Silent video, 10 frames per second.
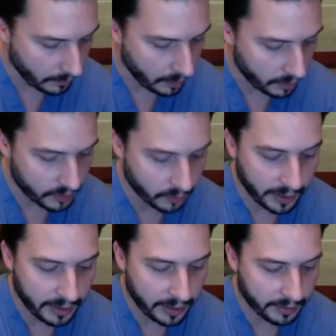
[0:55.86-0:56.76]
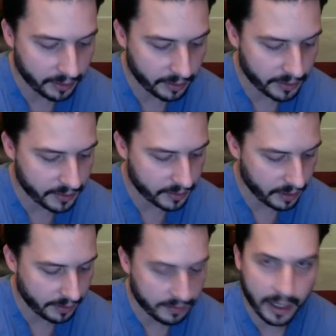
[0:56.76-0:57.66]
So right now there is
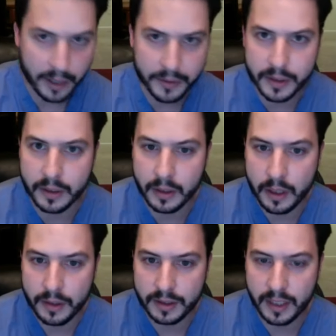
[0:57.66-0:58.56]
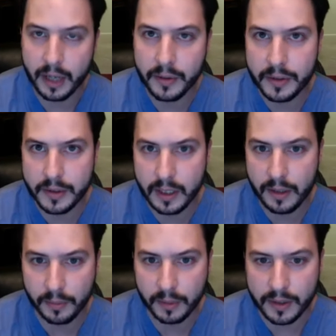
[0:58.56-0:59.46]
1,000 scouts
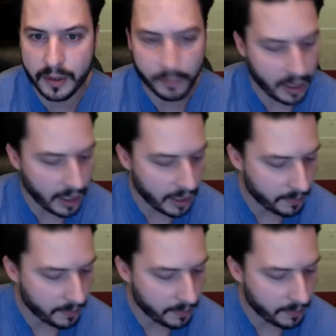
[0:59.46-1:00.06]
T3s in the pop,